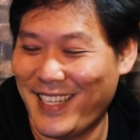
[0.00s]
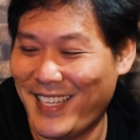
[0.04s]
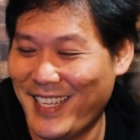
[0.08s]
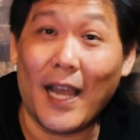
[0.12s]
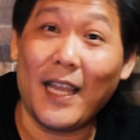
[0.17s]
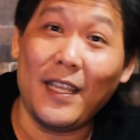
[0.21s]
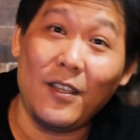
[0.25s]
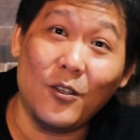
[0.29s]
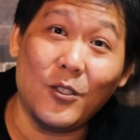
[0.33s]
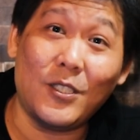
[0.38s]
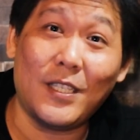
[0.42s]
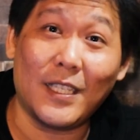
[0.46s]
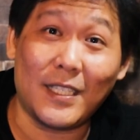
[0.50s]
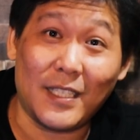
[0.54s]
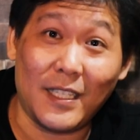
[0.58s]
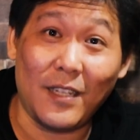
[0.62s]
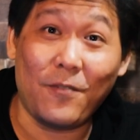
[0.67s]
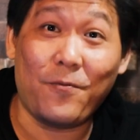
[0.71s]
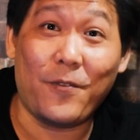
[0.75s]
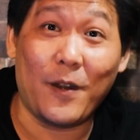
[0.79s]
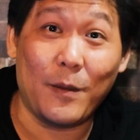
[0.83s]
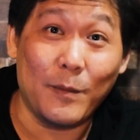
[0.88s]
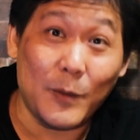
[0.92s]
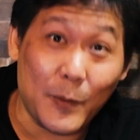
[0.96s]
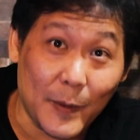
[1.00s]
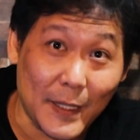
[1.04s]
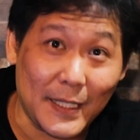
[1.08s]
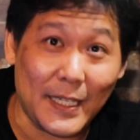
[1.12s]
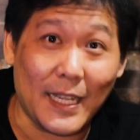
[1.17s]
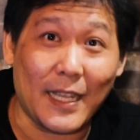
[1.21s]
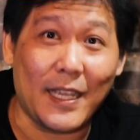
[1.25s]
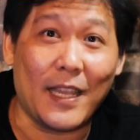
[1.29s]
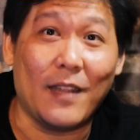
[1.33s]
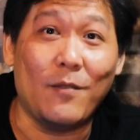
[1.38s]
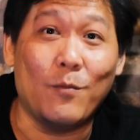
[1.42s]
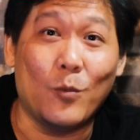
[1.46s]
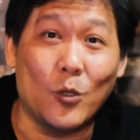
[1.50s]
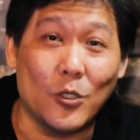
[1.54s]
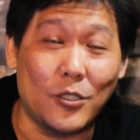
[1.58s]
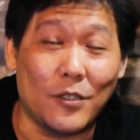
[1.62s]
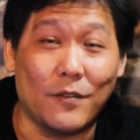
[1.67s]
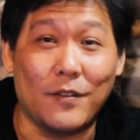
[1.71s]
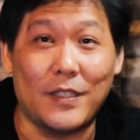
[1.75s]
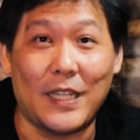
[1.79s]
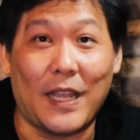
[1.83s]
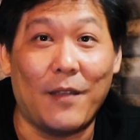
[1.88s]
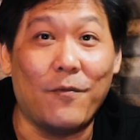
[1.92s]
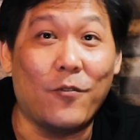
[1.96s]
I use 60 frames per second most
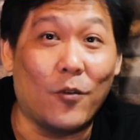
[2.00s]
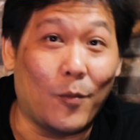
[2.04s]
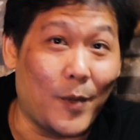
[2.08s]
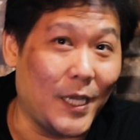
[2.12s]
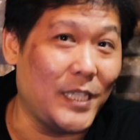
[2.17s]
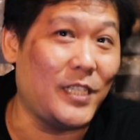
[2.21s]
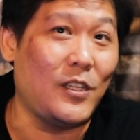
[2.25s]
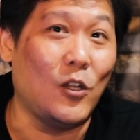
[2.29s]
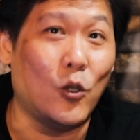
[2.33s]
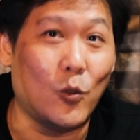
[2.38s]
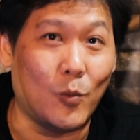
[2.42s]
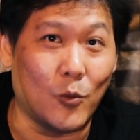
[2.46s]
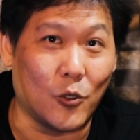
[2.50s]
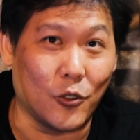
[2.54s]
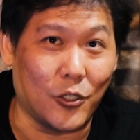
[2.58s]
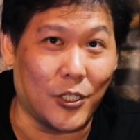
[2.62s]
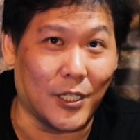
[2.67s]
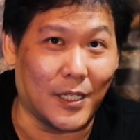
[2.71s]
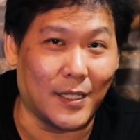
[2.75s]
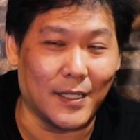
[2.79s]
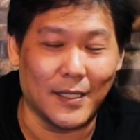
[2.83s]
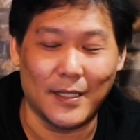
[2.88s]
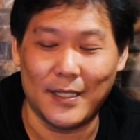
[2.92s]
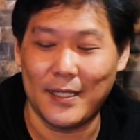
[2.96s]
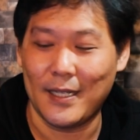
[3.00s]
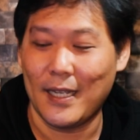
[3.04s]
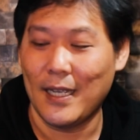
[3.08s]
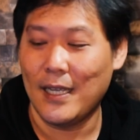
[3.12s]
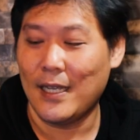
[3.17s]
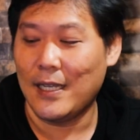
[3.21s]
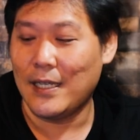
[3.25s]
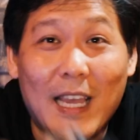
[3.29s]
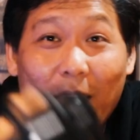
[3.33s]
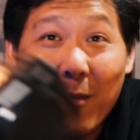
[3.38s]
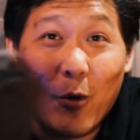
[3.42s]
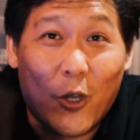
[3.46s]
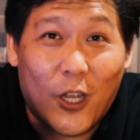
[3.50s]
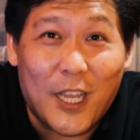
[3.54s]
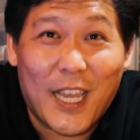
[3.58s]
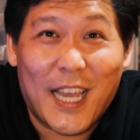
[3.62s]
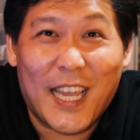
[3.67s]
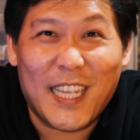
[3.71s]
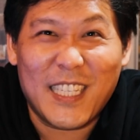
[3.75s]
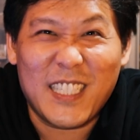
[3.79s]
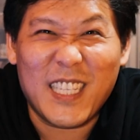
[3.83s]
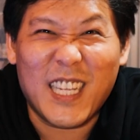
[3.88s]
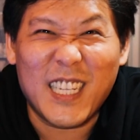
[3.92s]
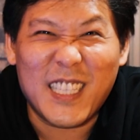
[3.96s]
of the time for my slow motions. Come on
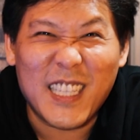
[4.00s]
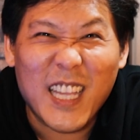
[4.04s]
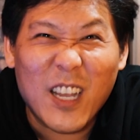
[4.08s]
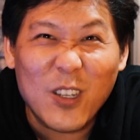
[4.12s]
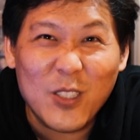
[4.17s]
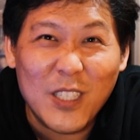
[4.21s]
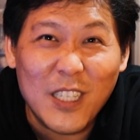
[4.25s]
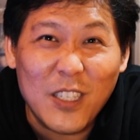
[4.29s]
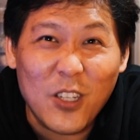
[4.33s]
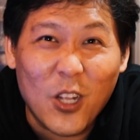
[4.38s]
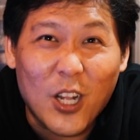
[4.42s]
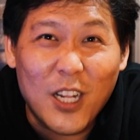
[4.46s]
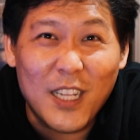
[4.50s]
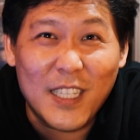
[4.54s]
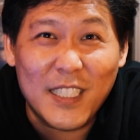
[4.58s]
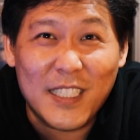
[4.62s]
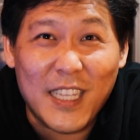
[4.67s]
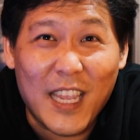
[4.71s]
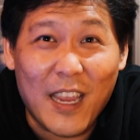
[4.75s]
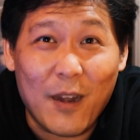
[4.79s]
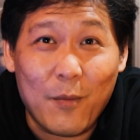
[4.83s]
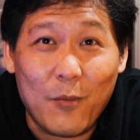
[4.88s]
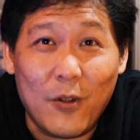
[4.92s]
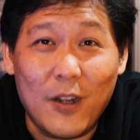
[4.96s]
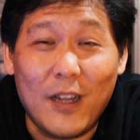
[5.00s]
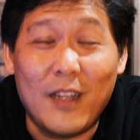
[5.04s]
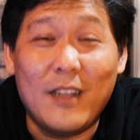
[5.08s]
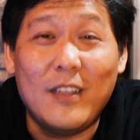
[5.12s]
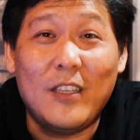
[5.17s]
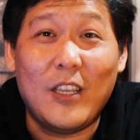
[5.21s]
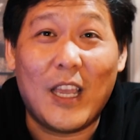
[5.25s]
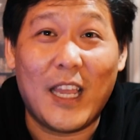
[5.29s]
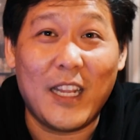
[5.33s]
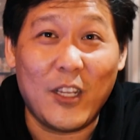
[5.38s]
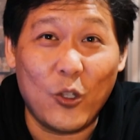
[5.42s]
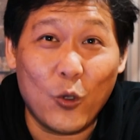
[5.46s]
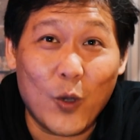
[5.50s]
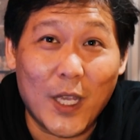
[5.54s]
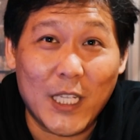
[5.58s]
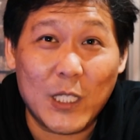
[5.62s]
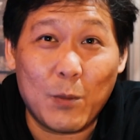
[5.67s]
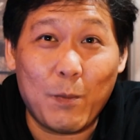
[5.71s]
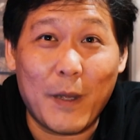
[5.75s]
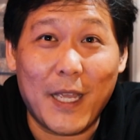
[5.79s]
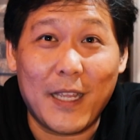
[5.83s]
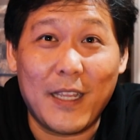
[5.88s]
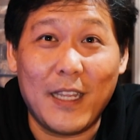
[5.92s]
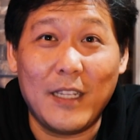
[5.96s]
guys, $1,000 camera and you
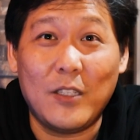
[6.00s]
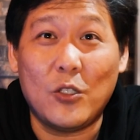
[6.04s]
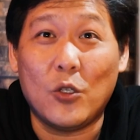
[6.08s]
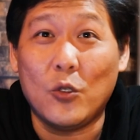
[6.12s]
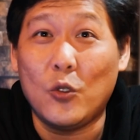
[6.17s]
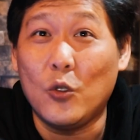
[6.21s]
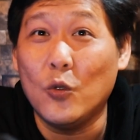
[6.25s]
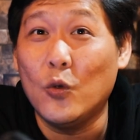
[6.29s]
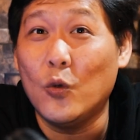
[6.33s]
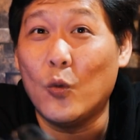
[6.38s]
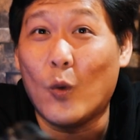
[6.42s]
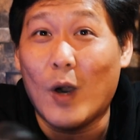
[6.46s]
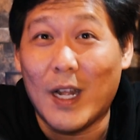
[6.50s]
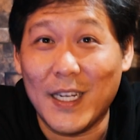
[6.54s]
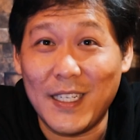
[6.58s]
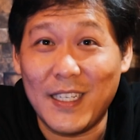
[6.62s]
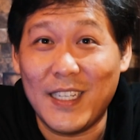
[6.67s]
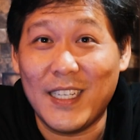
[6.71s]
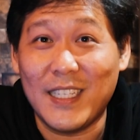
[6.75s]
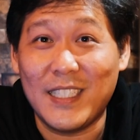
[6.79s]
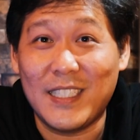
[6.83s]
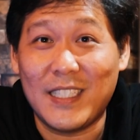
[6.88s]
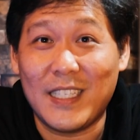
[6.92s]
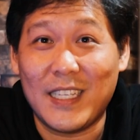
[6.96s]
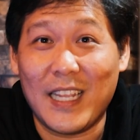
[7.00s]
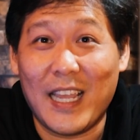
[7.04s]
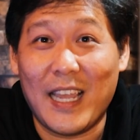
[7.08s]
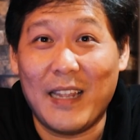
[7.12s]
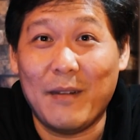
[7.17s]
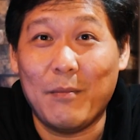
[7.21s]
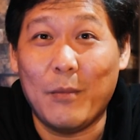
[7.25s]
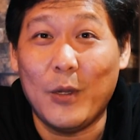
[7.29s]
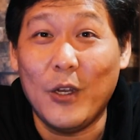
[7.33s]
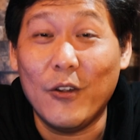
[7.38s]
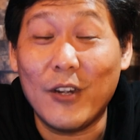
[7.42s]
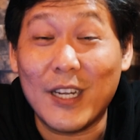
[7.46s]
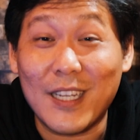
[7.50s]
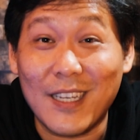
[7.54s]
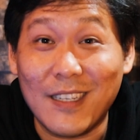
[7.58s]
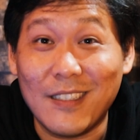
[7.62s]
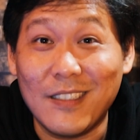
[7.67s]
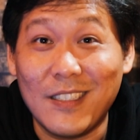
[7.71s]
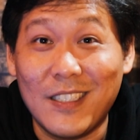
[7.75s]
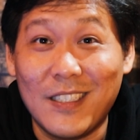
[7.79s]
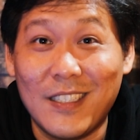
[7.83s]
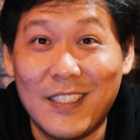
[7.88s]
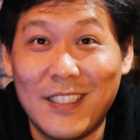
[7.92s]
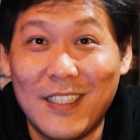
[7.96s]
expect it to do wonders and
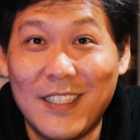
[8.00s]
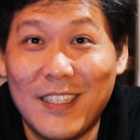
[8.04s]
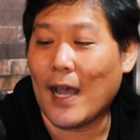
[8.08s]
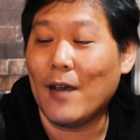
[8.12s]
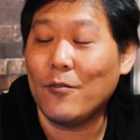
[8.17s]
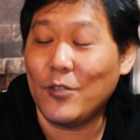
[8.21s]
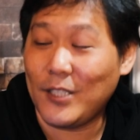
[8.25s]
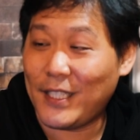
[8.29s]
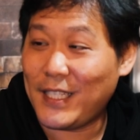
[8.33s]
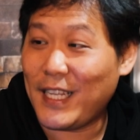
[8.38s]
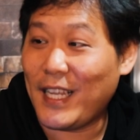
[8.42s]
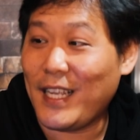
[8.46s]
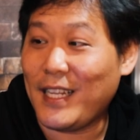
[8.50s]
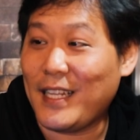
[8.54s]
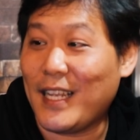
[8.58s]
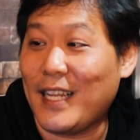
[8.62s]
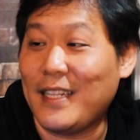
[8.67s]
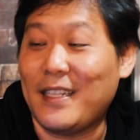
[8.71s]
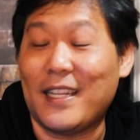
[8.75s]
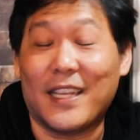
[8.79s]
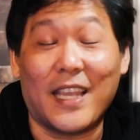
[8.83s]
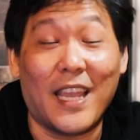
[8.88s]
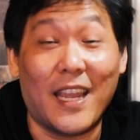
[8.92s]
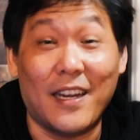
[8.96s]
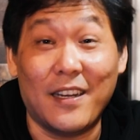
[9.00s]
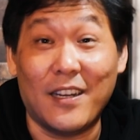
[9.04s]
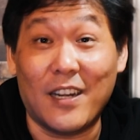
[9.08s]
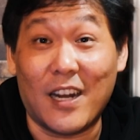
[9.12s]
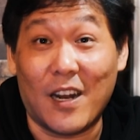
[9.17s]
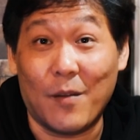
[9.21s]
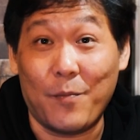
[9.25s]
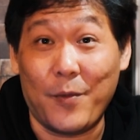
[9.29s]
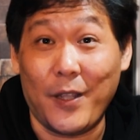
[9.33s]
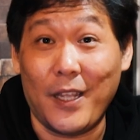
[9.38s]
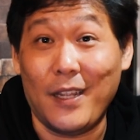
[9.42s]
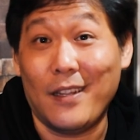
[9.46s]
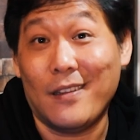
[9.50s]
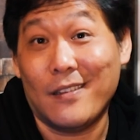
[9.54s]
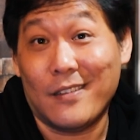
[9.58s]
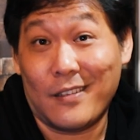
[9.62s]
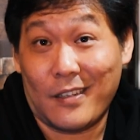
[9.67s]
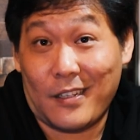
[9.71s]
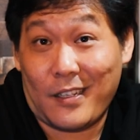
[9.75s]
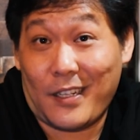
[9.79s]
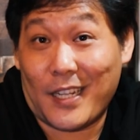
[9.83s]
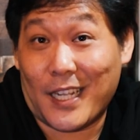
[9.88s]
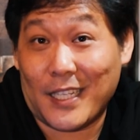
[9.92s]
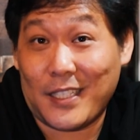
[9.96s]
miracles? I would say that the Canon RP
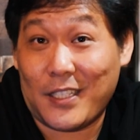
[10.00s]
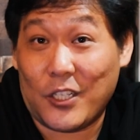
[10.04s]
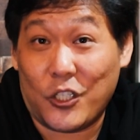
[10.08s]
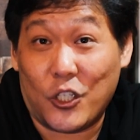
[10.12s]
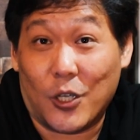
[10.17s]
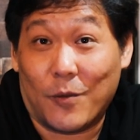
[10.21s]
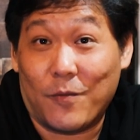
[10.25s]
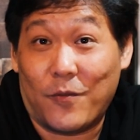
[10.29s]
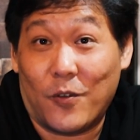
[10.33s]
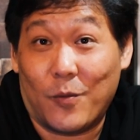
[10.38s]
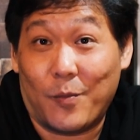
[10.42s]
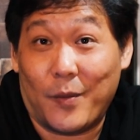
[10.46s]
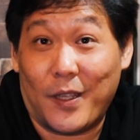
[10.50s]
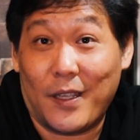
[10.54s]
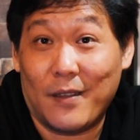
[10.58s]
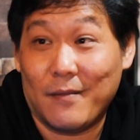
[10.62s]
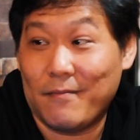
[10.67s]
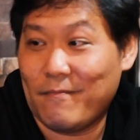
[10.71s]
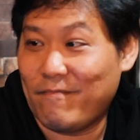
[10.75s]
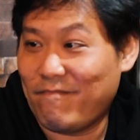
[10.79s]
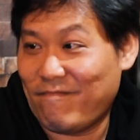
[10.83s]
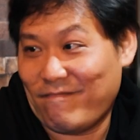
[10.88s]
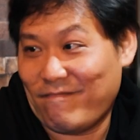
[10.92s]
does the job for me.